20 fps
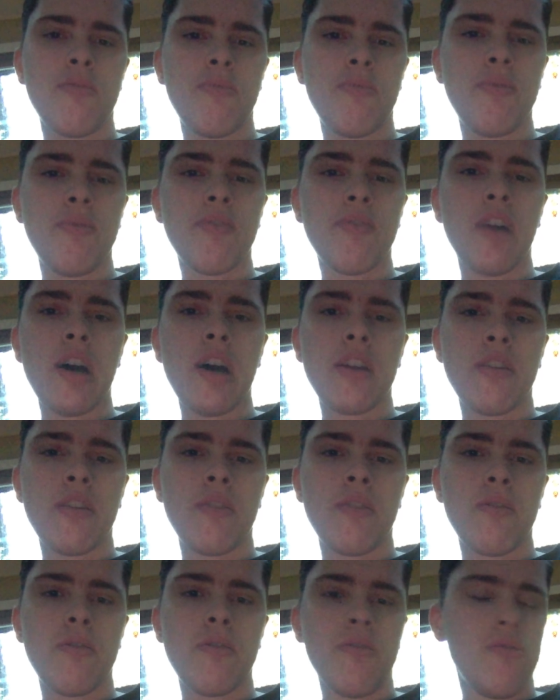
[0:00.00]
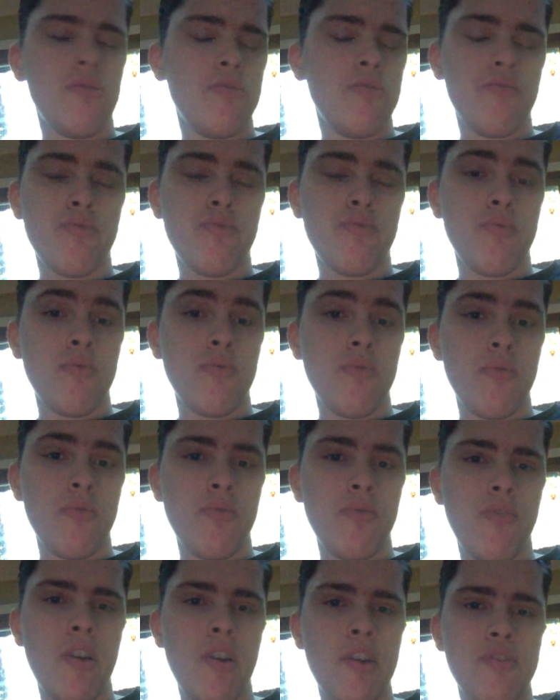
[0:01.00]
We've gone
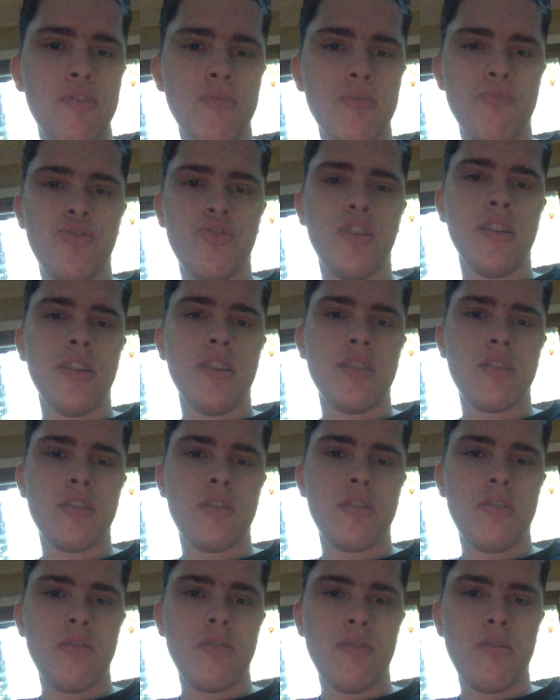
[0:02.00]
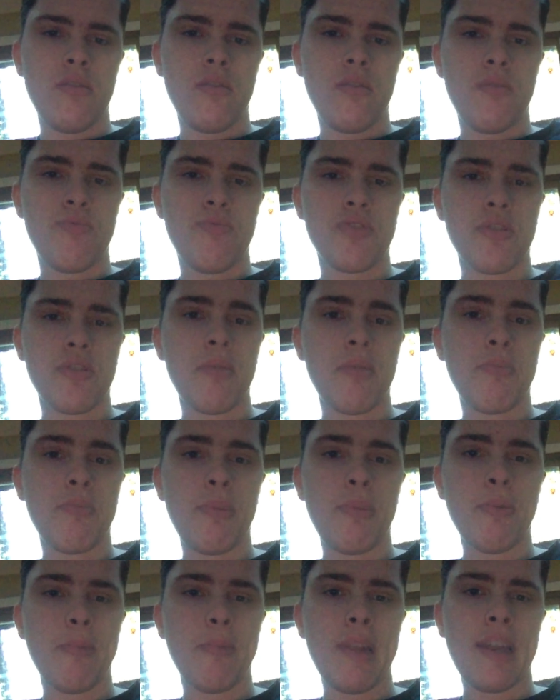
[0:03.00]
far from just prescribing
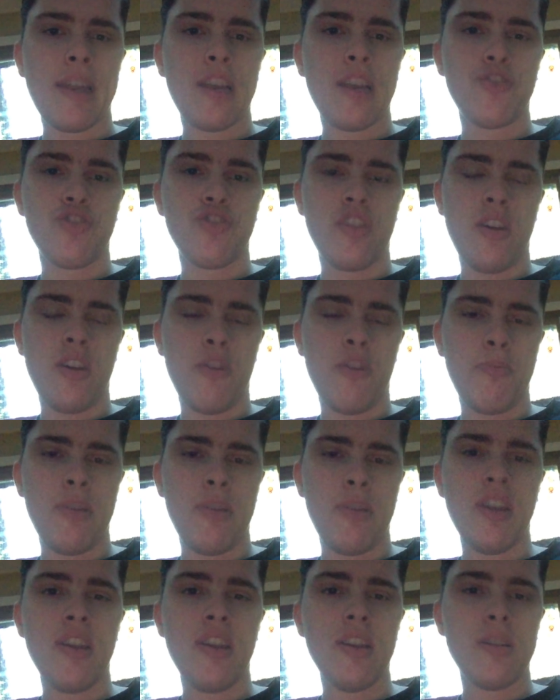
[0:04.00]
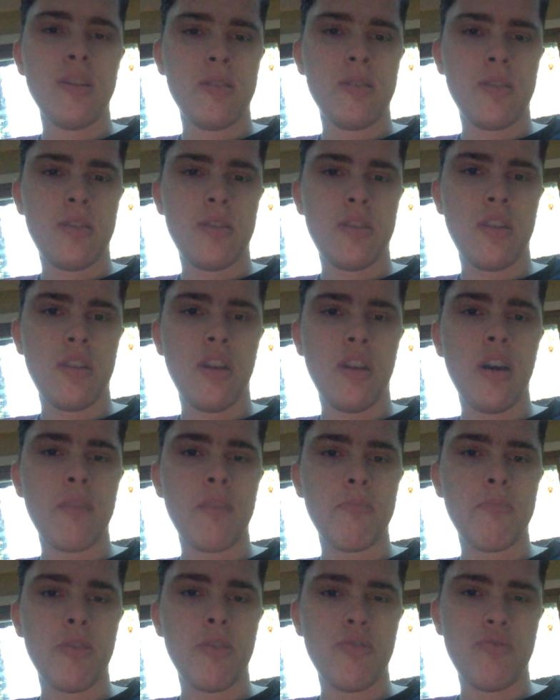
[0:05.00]
people medication. Therapy is an
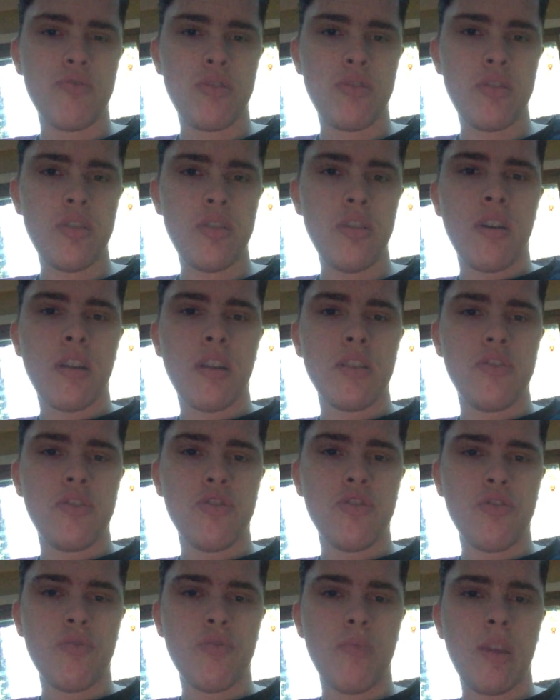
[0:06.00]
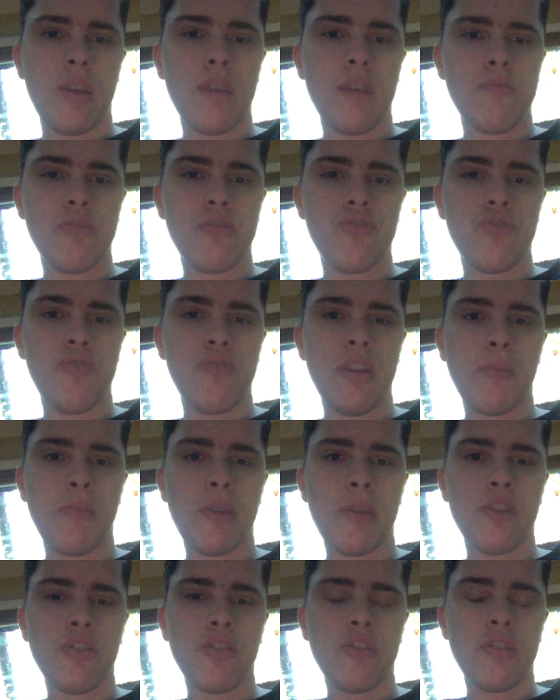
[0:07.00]
utmost concern when it comes to treating
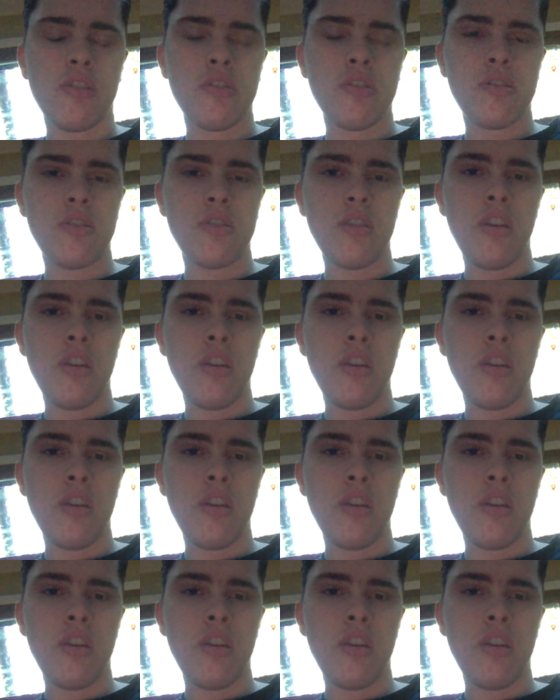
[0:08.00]
mental illness.